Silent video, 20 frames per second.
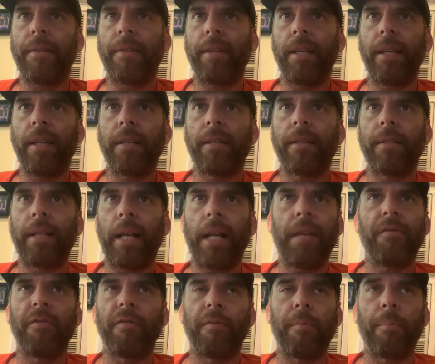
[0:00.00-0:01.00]
I think not
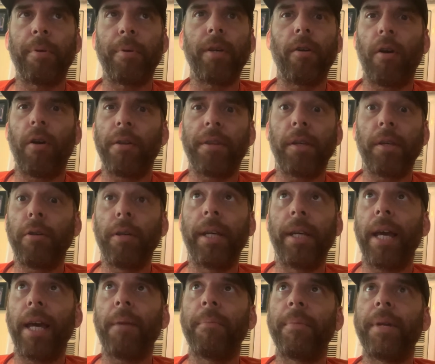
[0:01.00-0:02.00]
even for pre-order. I think you can
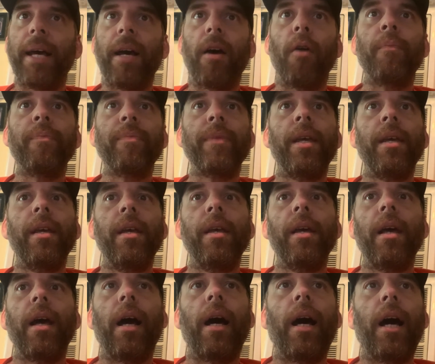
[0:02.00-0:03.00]
get them now.
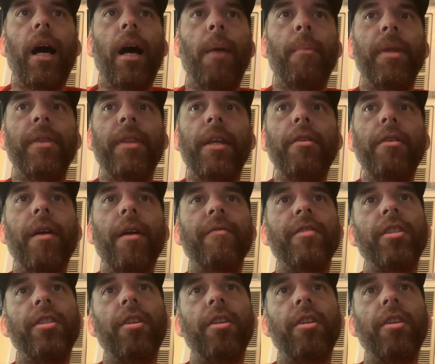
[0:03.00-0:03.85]
Um, then you have